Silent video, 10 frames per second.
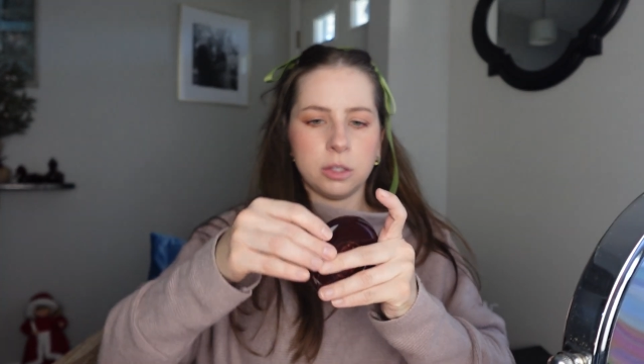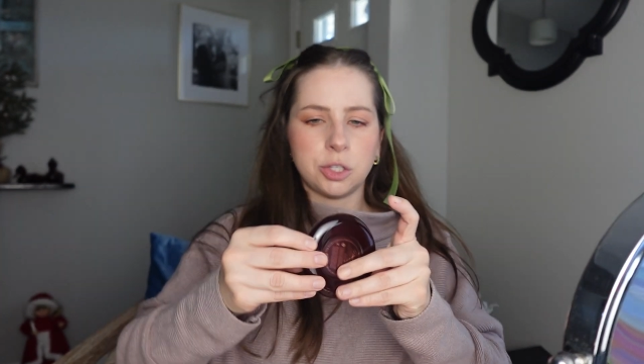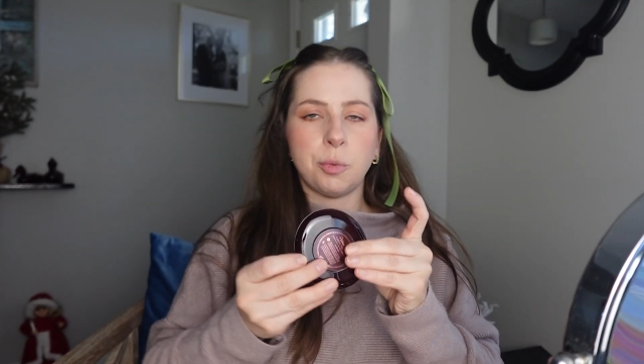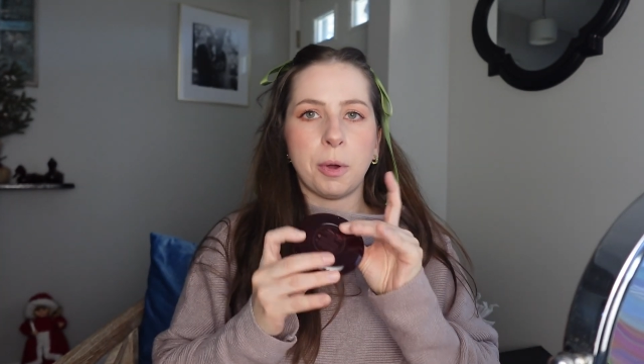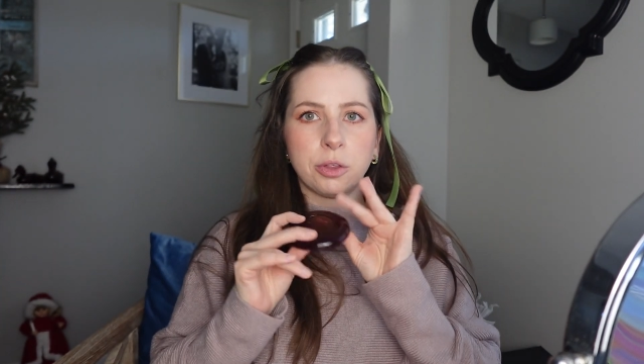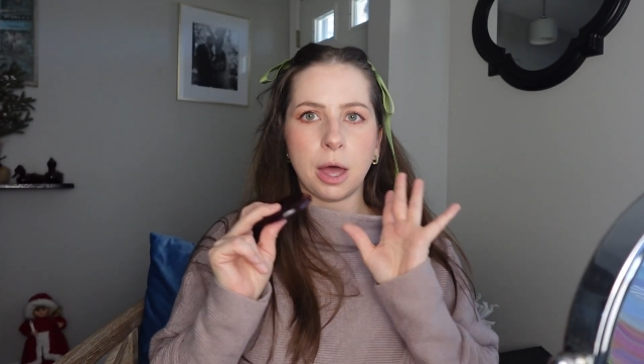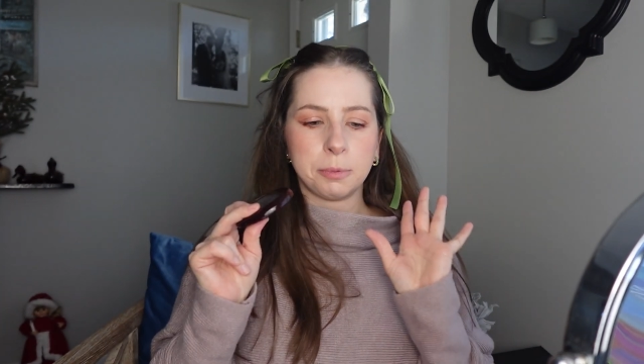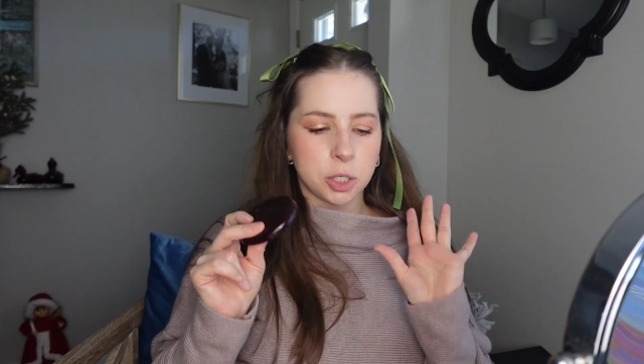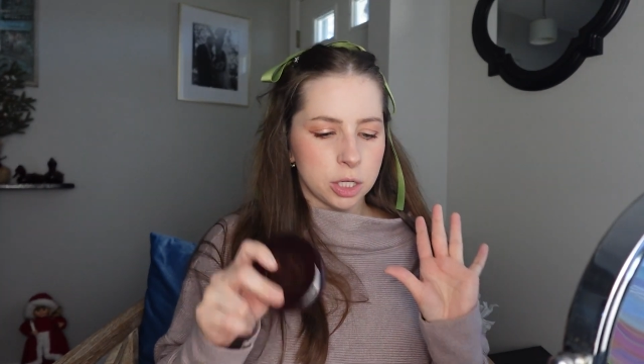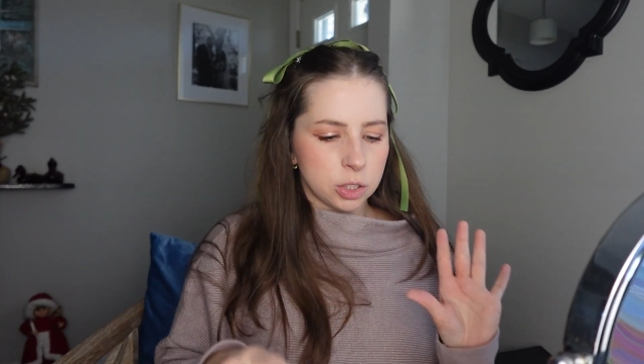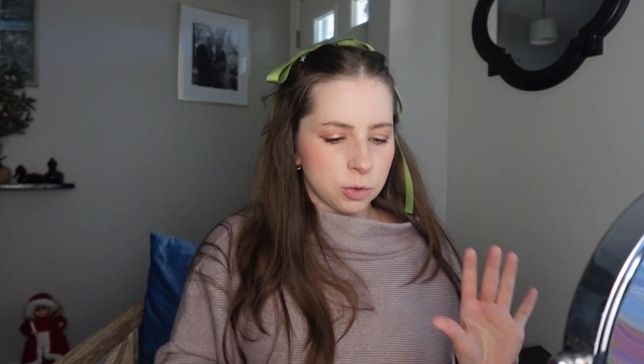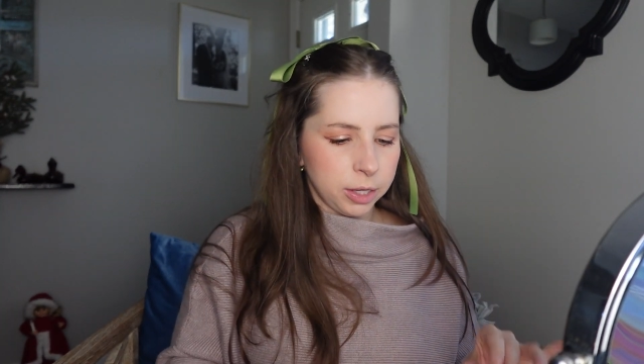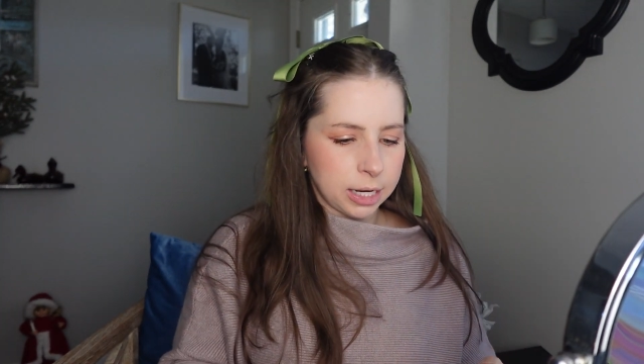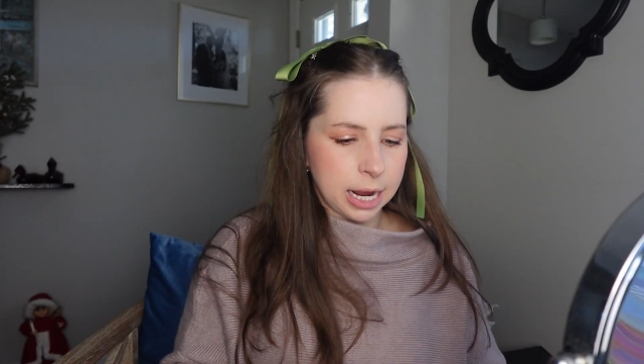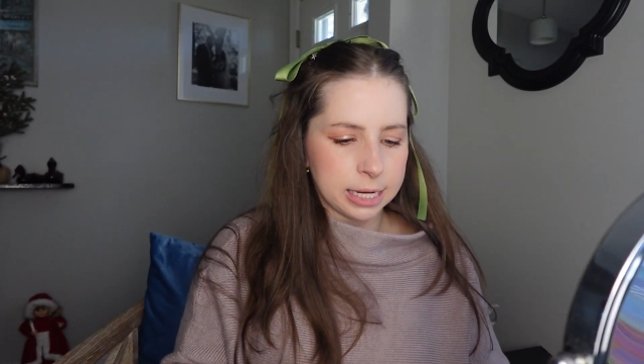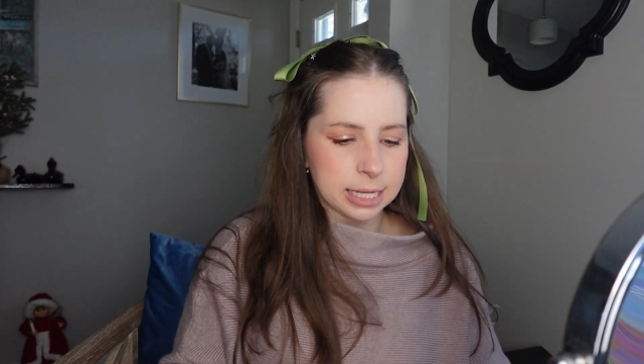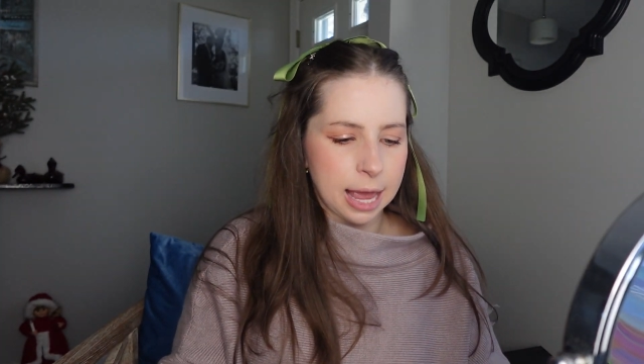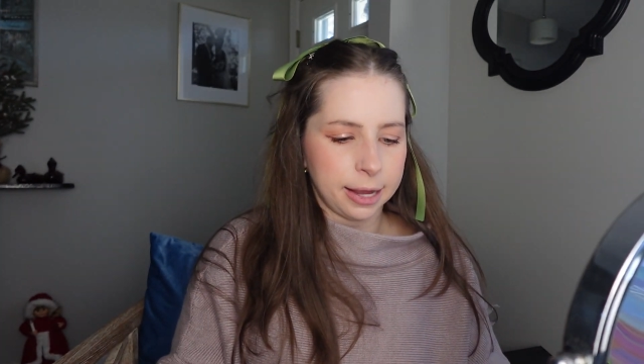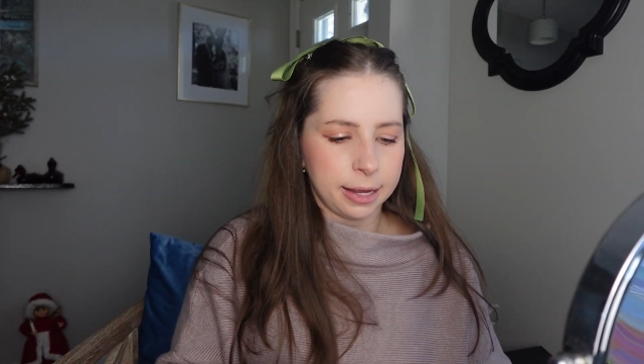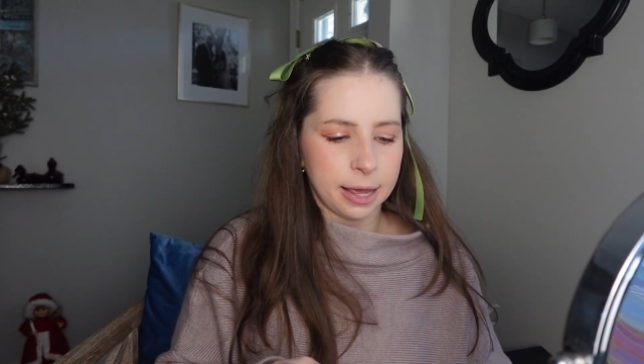So both options really nice.
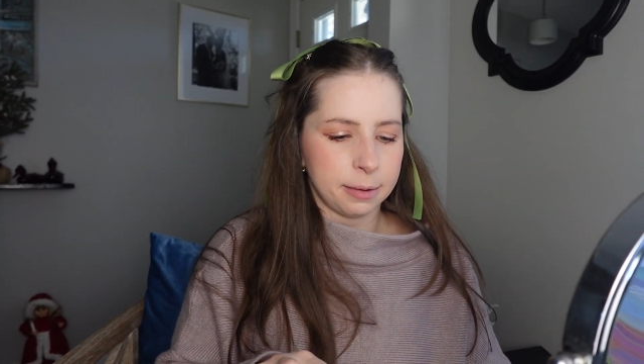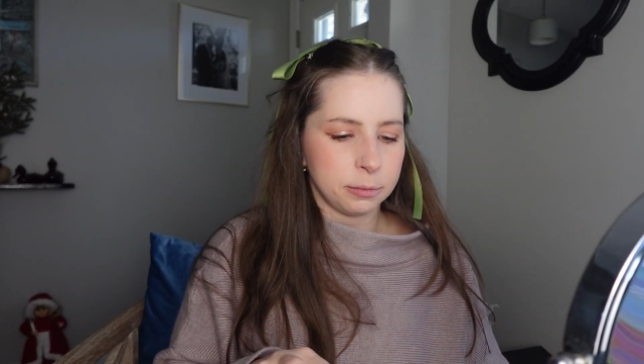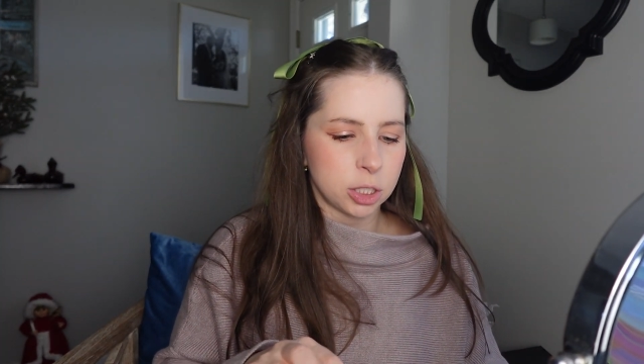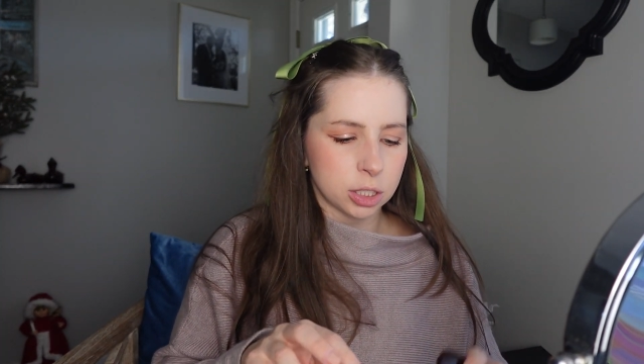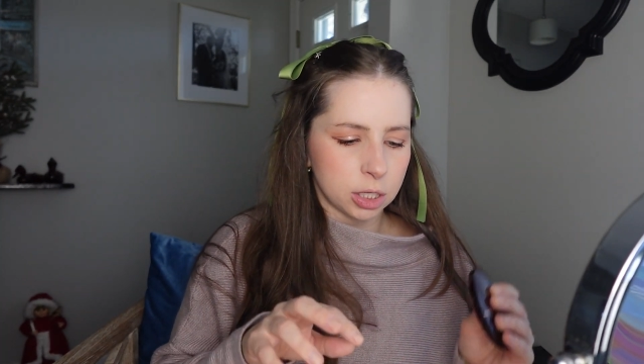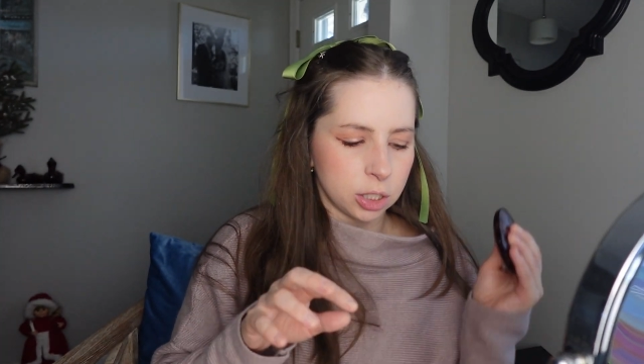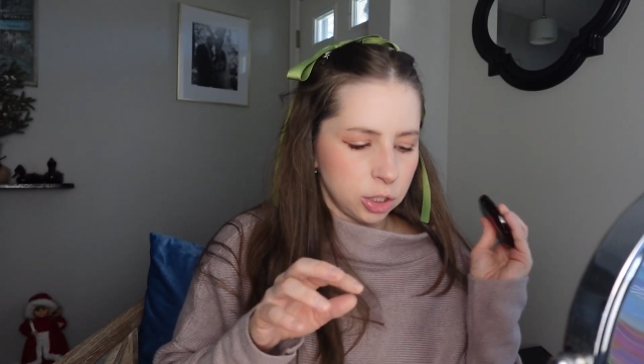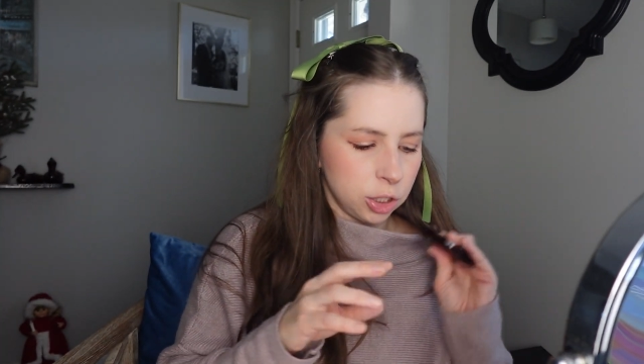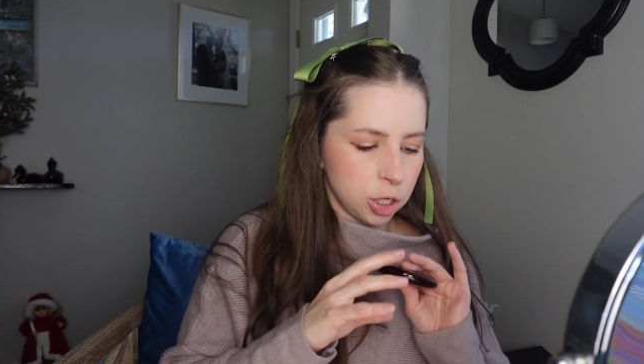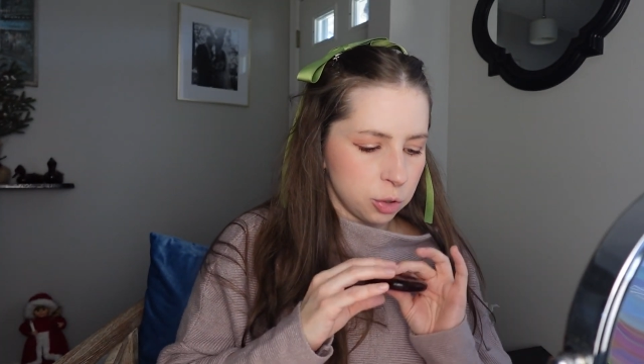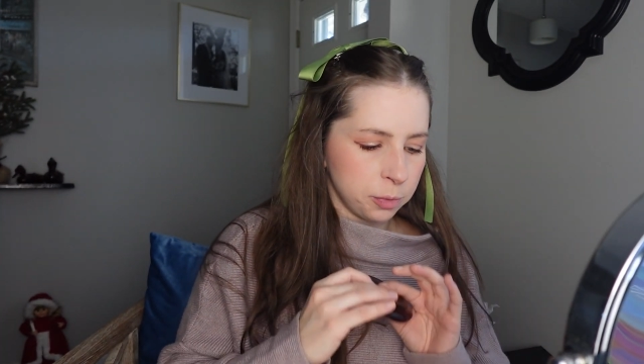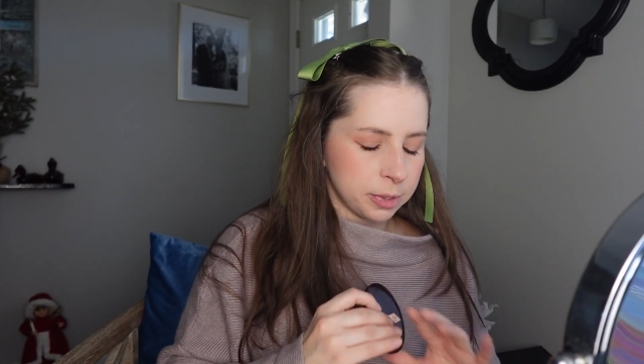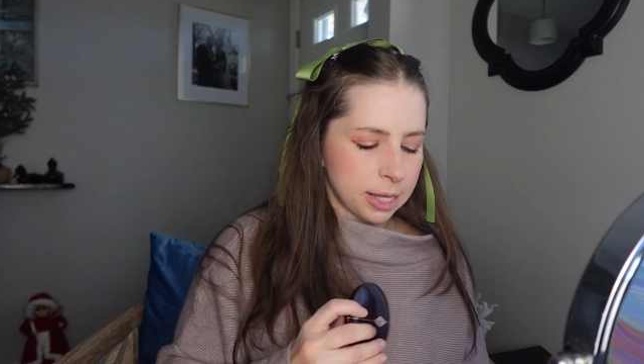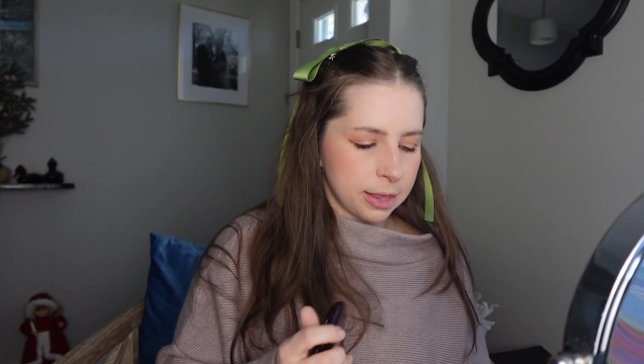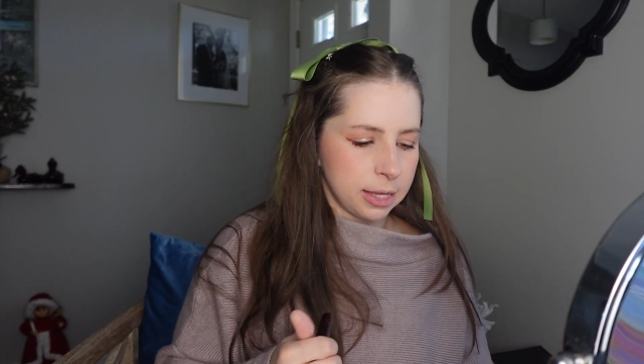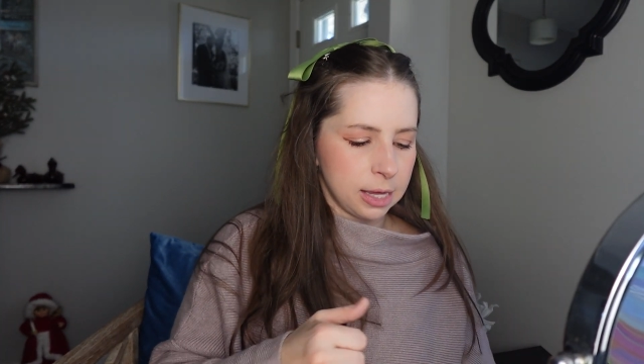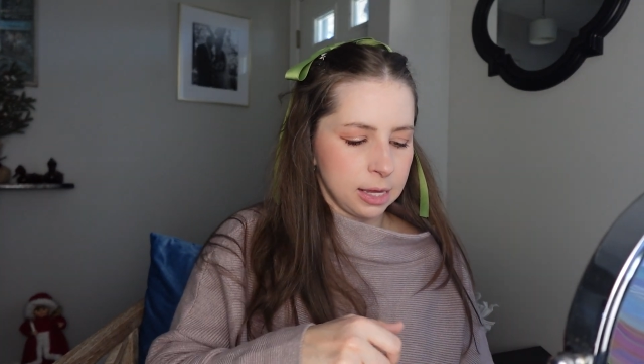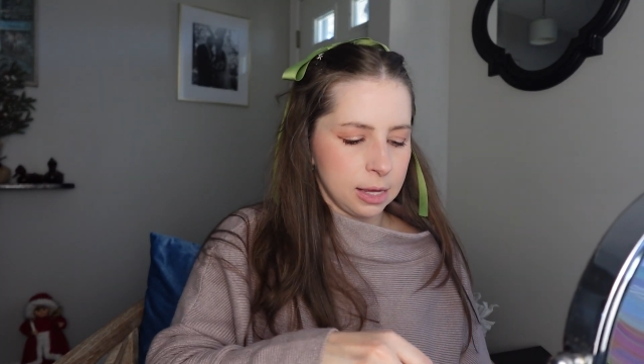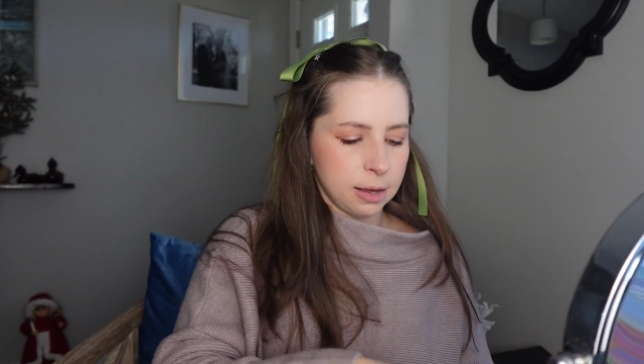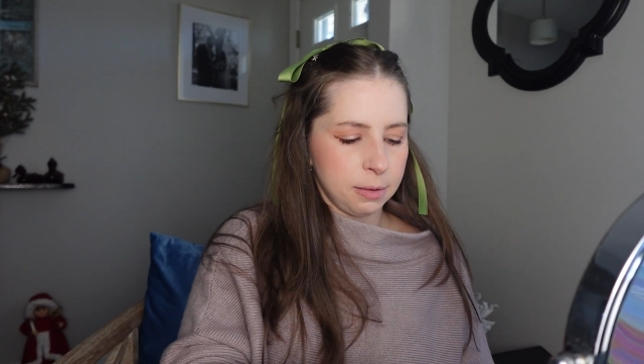I am just gonna use
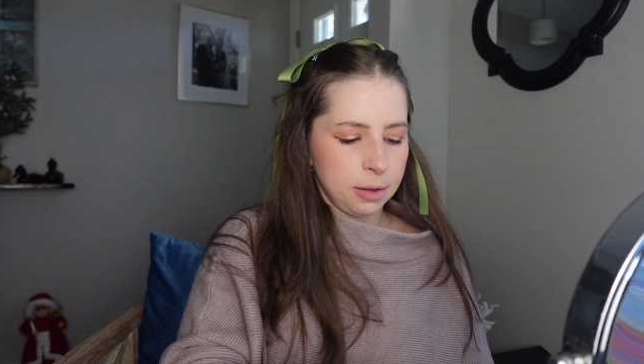the